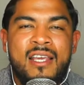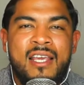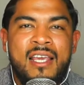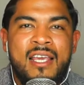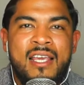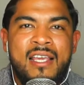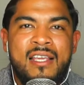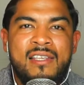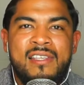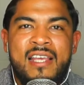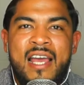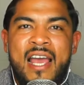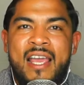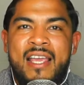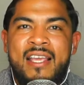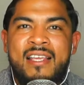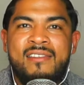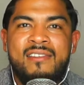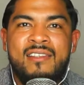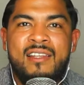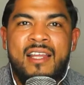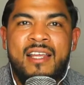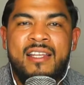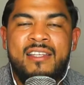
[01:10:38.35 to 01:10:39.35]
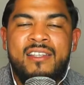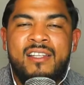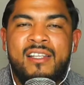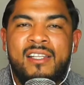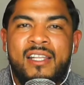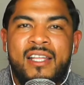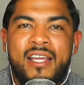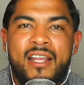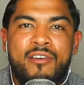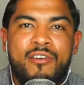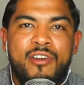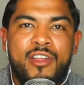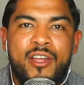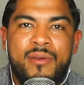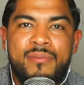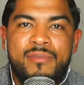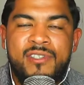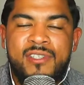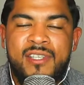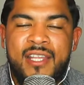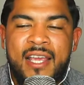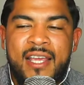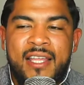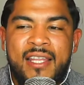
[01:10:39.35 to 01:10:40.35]
He's in a delirium
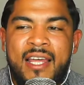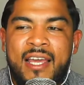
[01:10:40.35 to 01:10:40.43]
state.